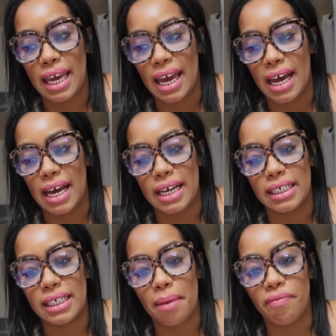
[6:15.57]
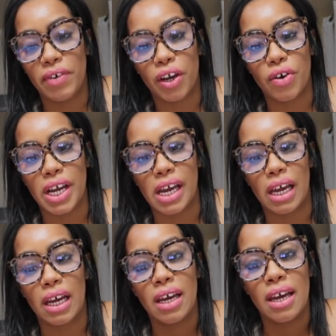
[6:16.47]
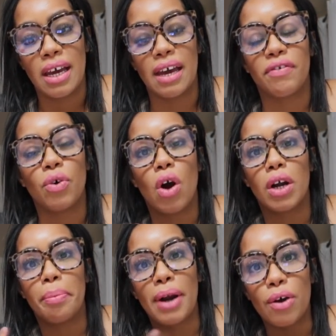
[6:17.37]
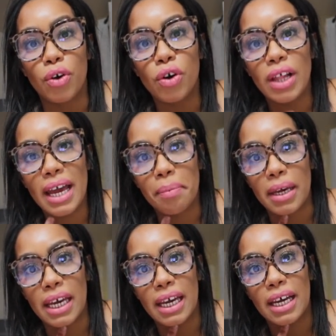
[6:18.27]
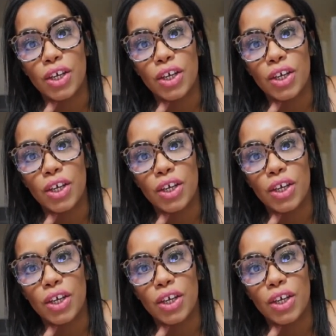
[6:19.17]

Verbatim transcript: and I'm figuring if you are a brown girl like me,